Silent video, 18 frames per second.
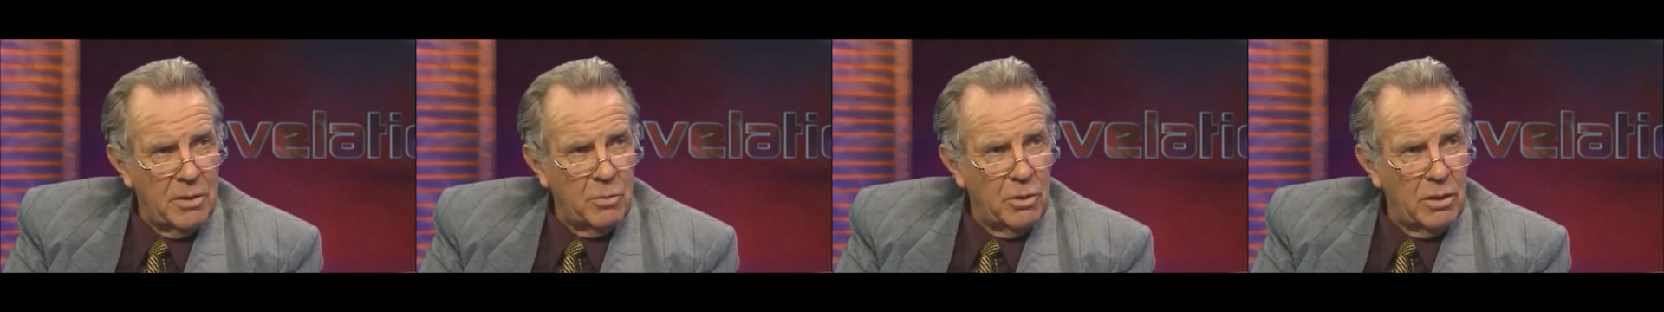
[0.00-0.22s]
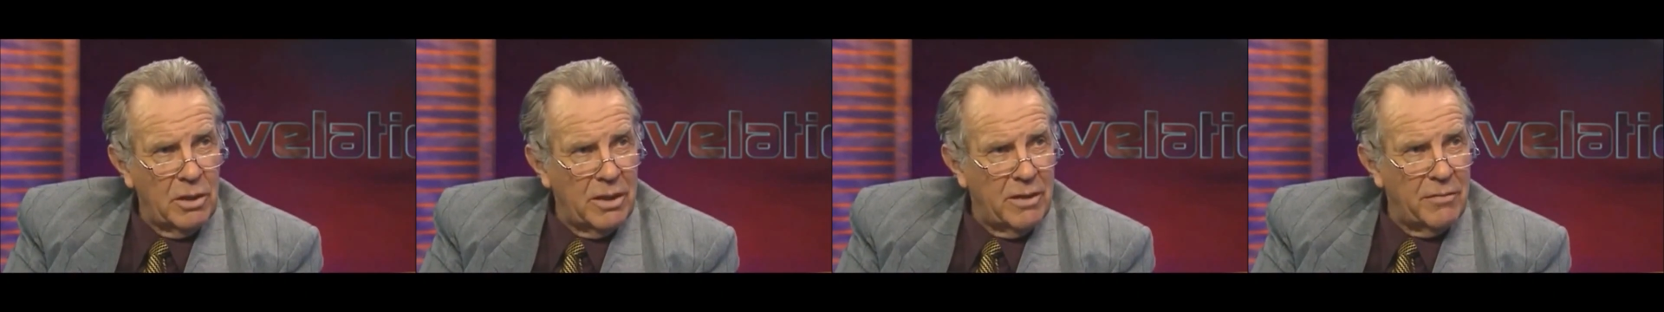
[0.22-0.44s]

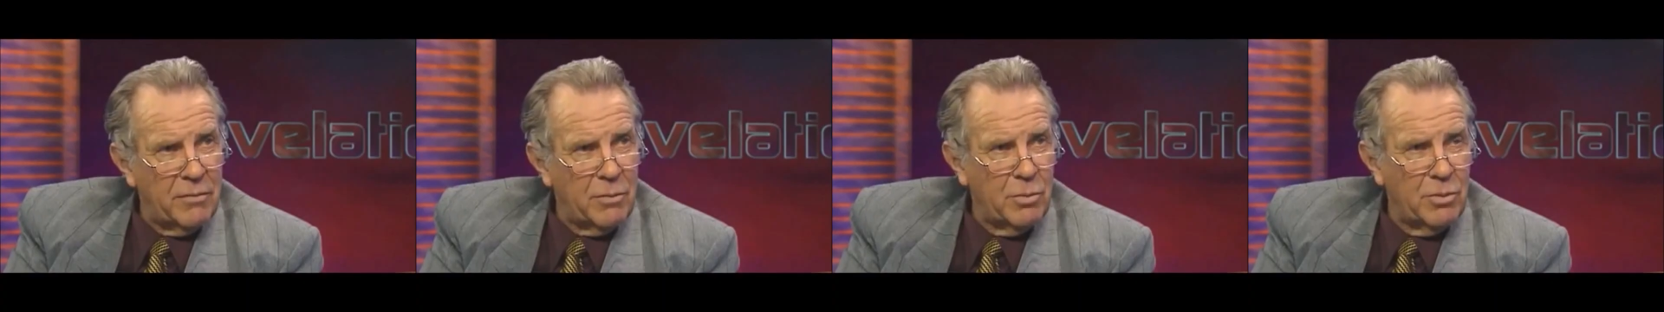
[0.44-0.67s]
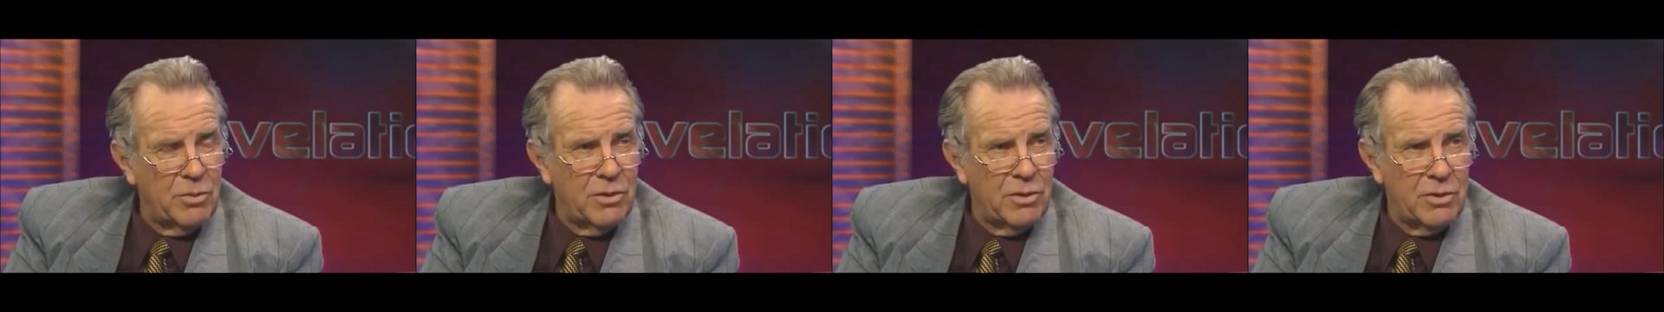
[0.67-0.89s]
in were
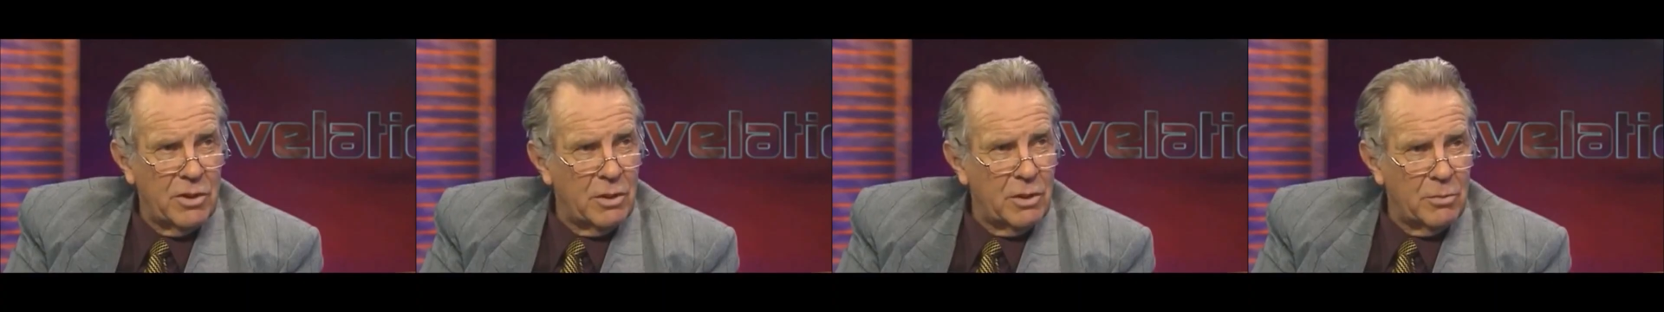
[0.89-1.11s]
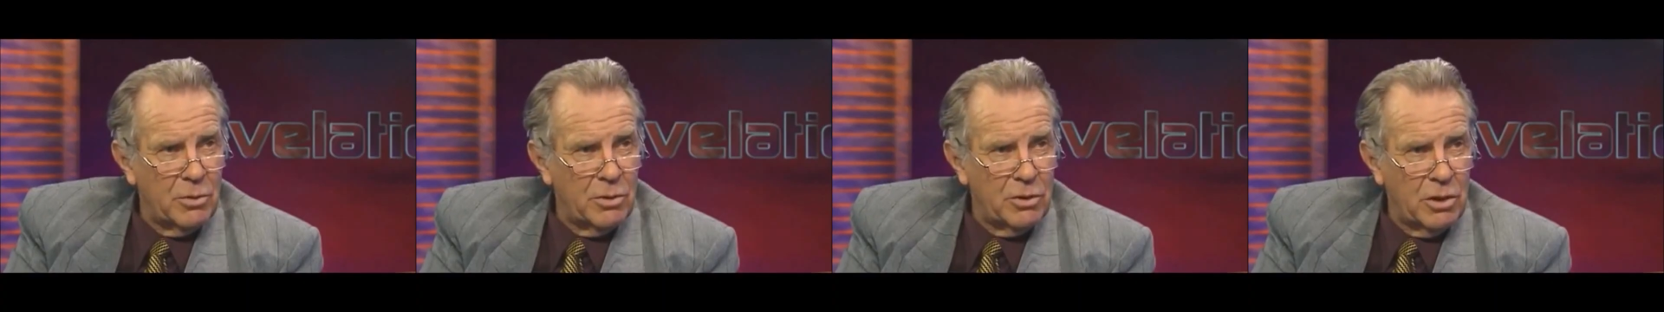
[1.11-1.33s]
left with the
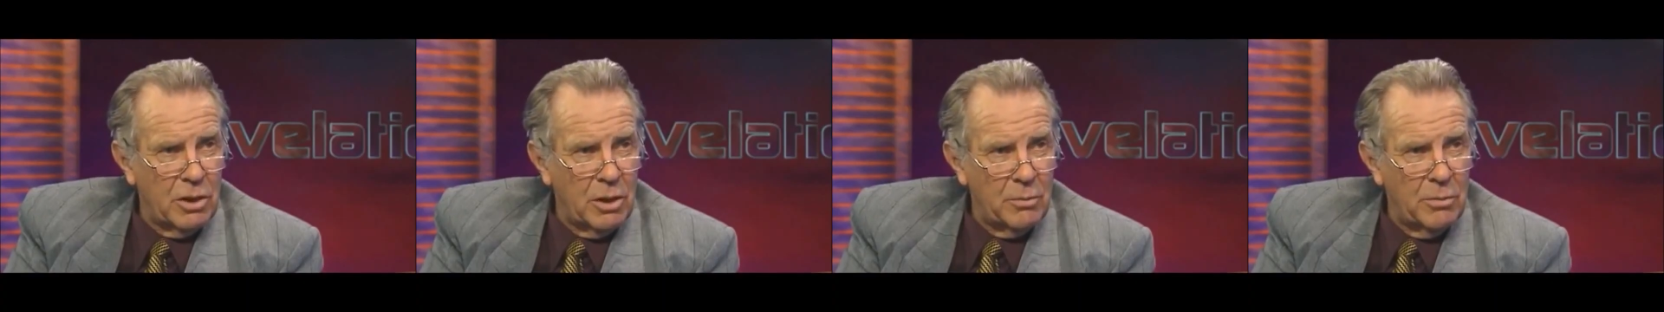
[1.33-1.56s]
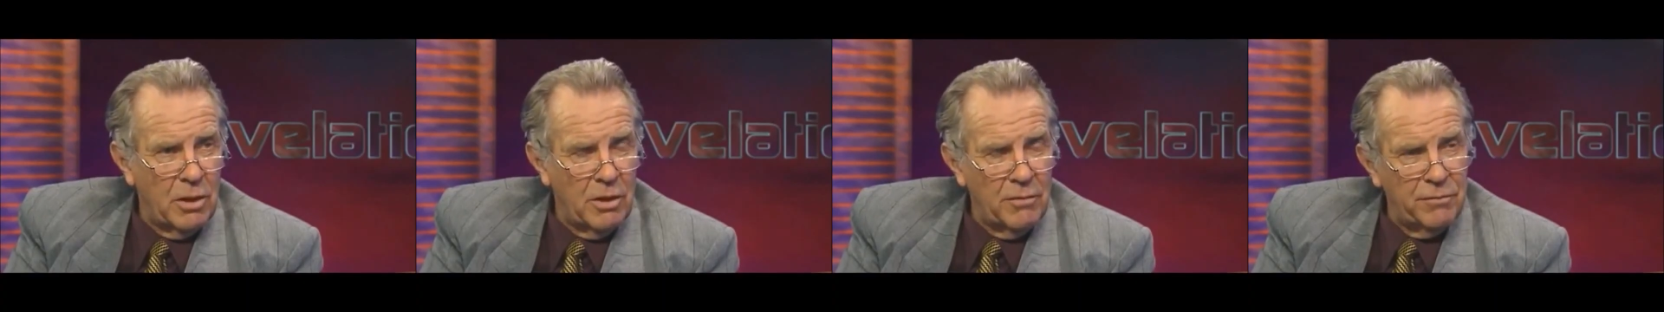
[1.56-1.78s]
terrible
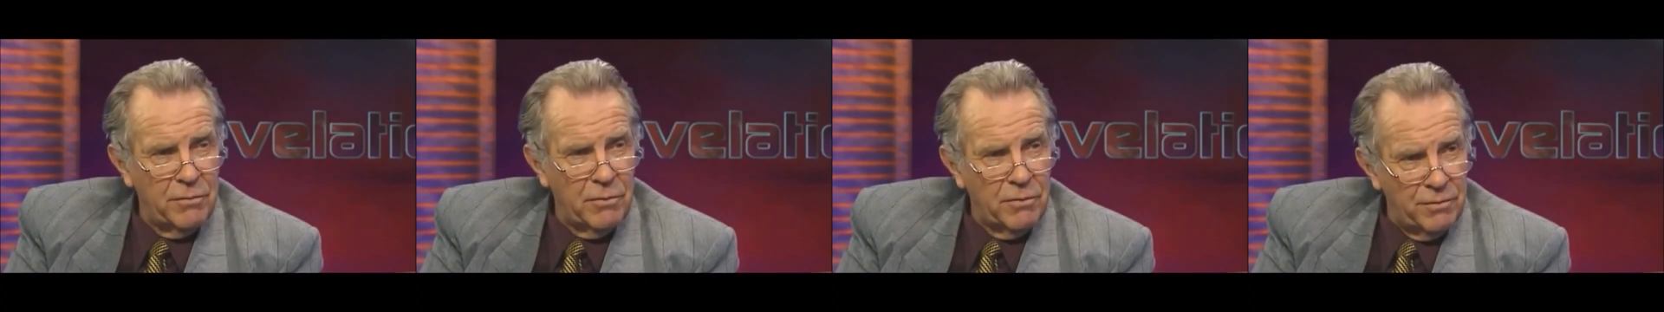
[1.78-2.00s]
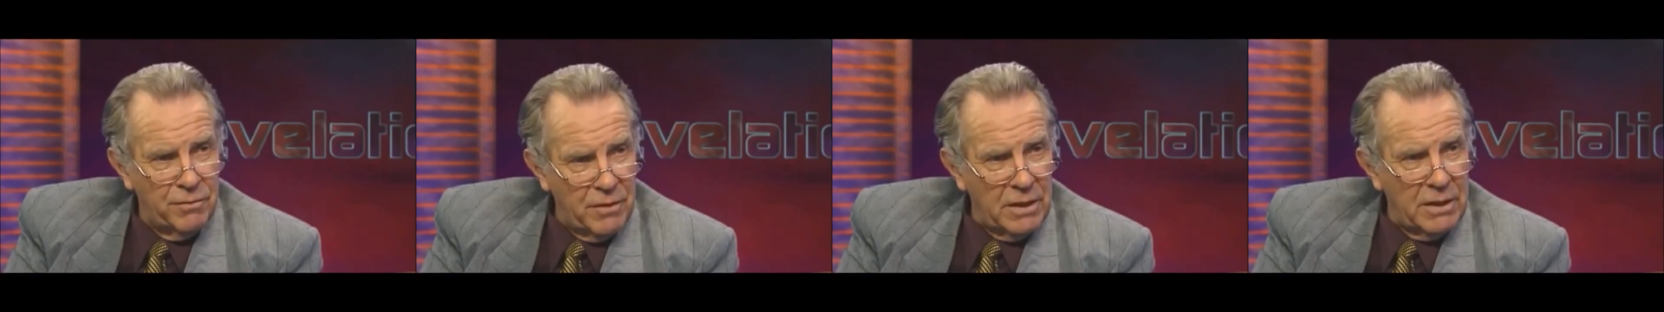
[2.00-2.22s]
job of
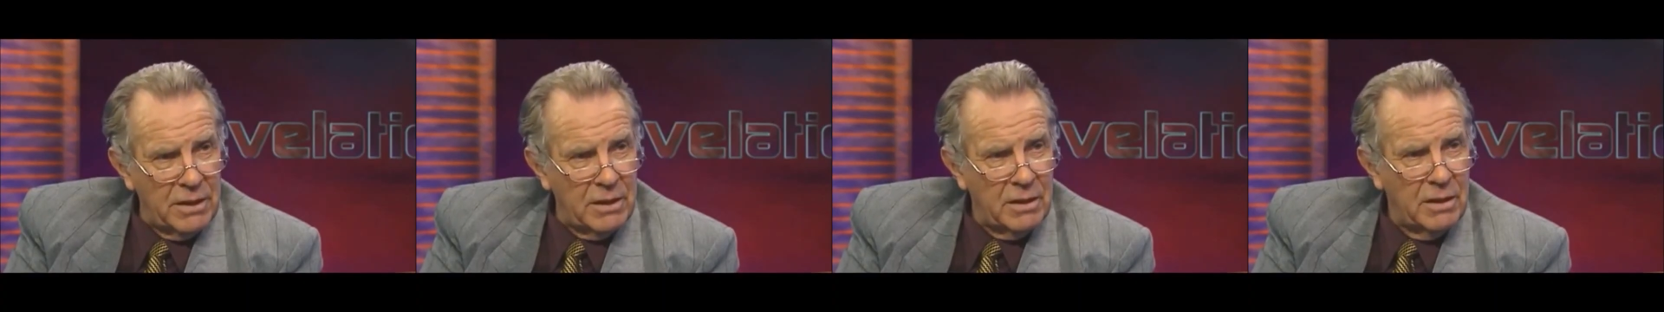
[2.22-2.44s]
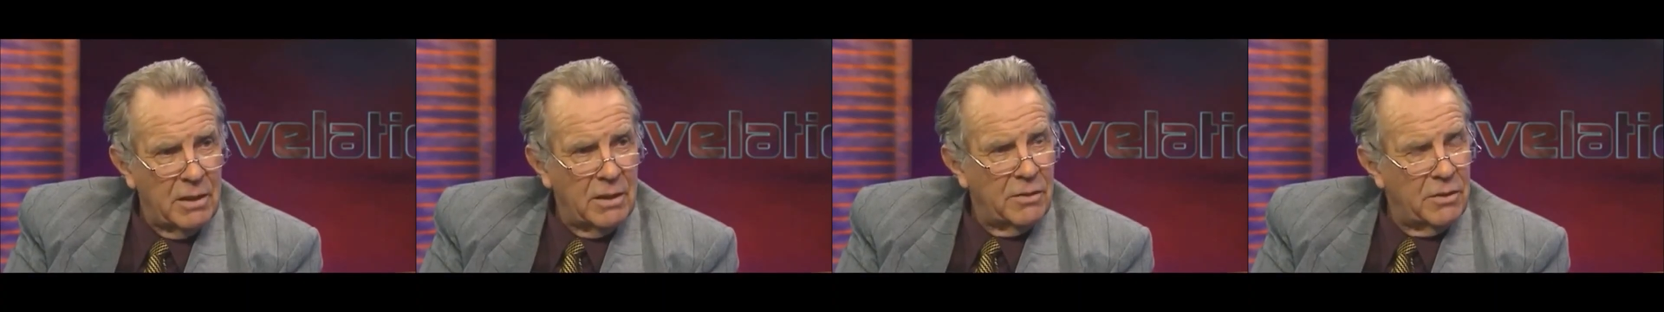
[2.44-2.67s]

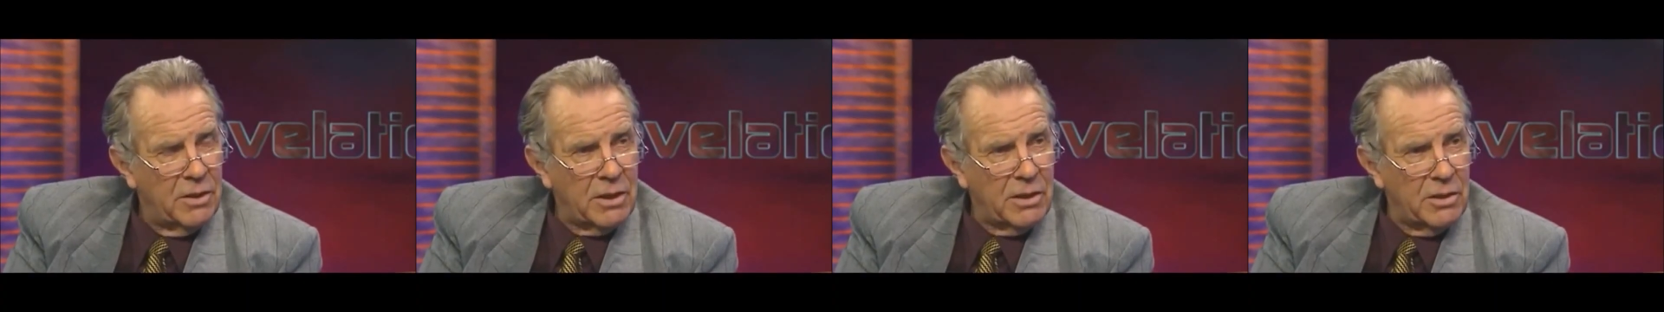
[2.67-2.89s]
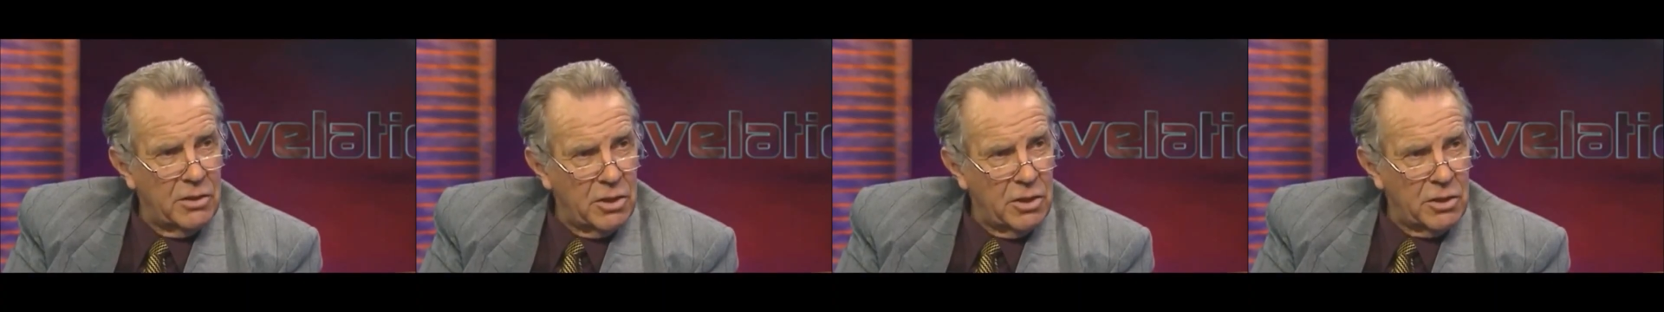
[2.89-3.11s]
fulfilling
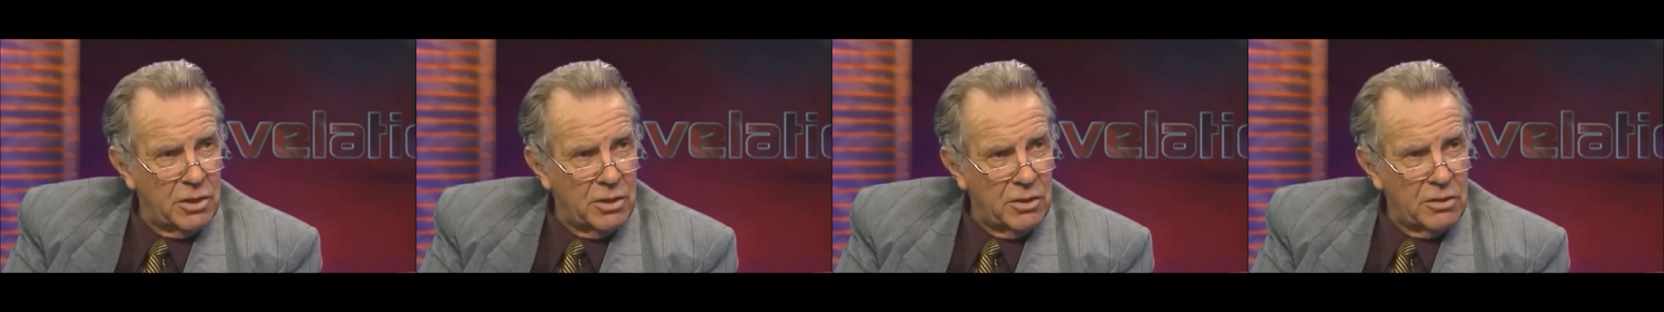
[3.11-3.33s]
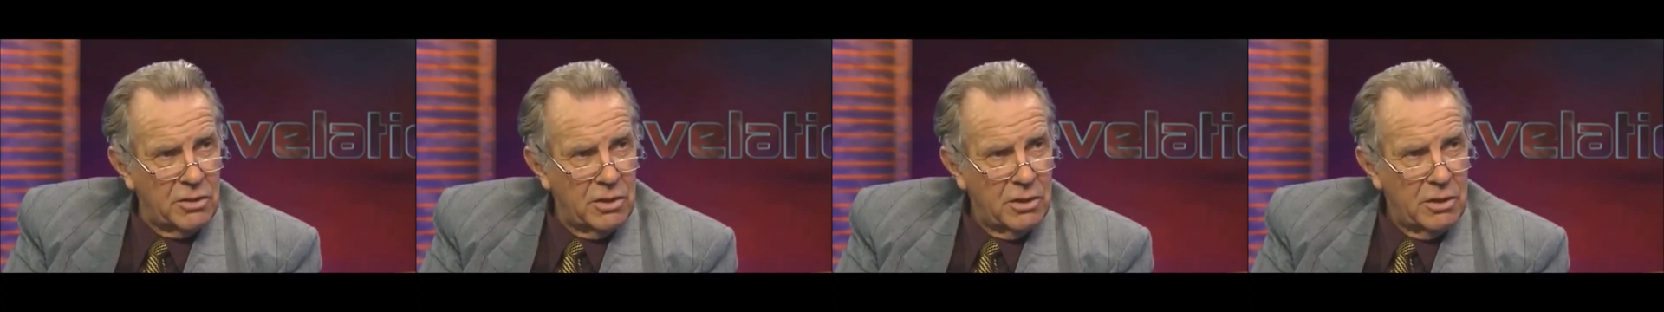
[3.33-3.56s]
the
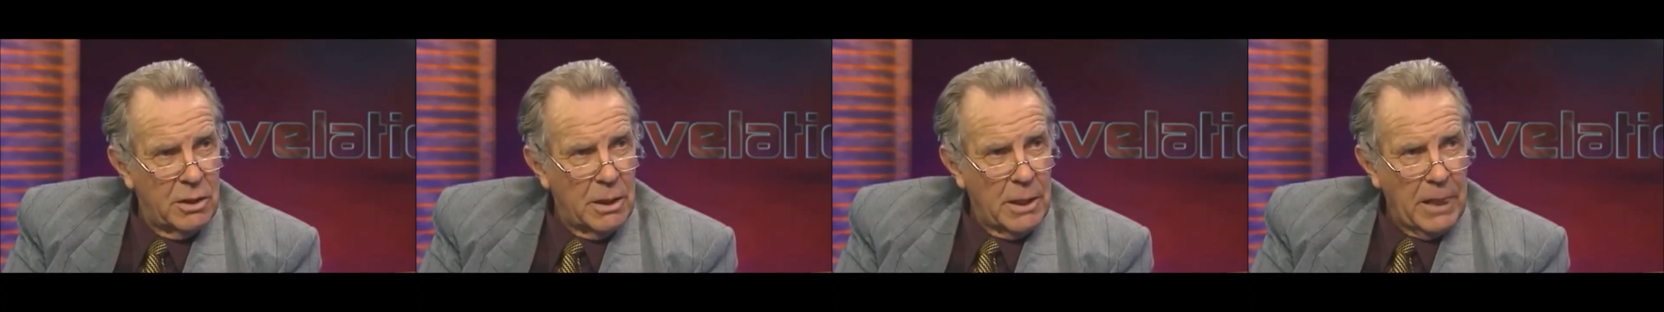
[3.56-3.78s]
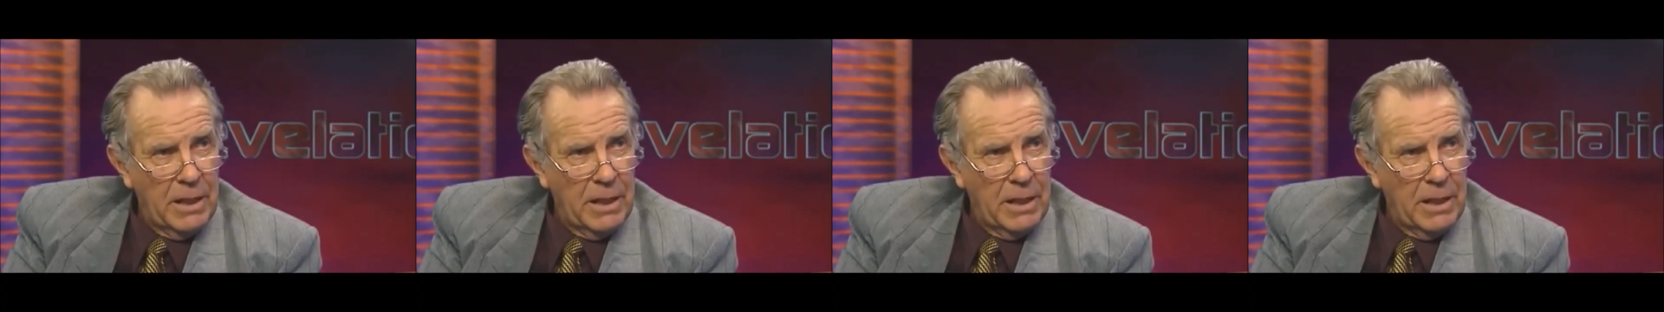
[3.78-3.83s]
conditions.